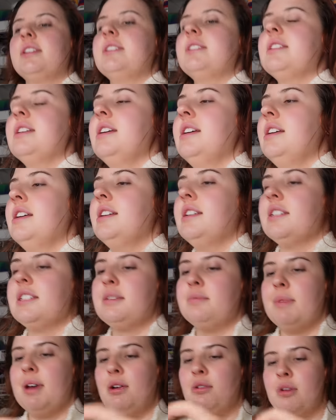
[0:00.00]
this
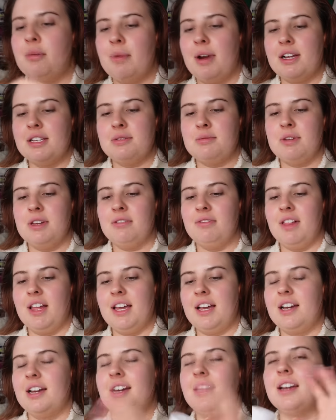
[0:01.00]
smell reminds me of
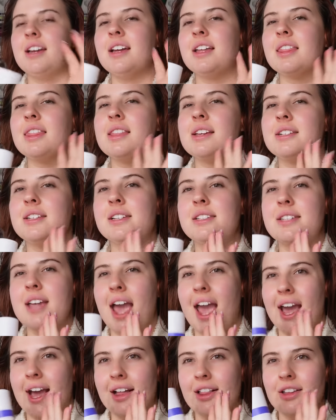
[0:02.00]
like the
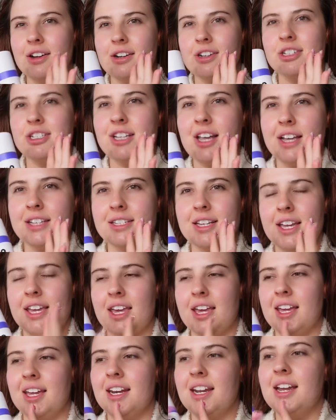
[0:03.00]
detanglers as a
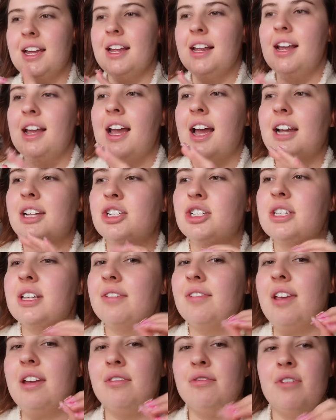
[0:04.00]
kid. I just
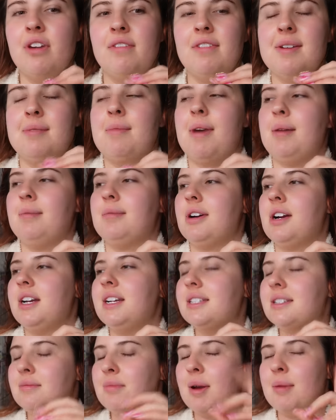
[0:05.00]
have like vivid
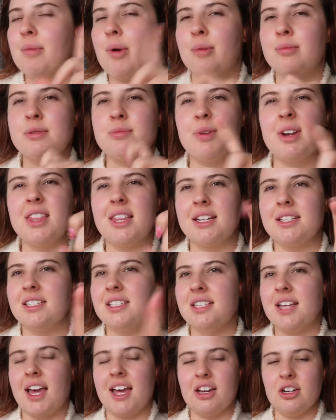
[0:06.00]
memories of my mom spraying that
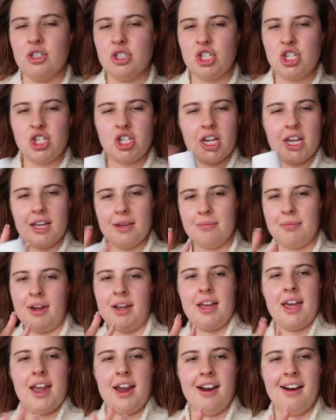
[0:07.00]
detangle shit in my
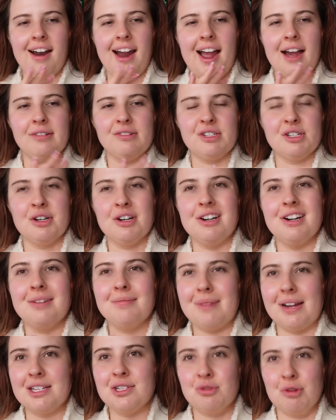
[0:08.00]
hair after
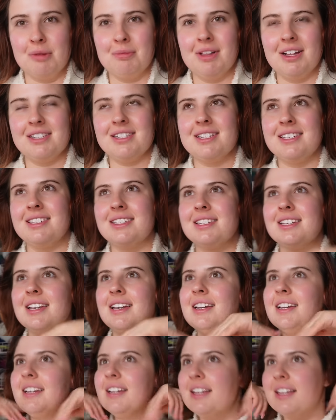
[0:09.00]
my swim lessons.
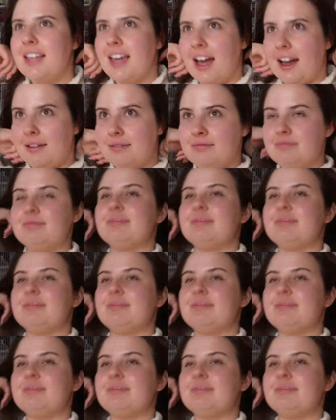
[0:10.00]
Yeah.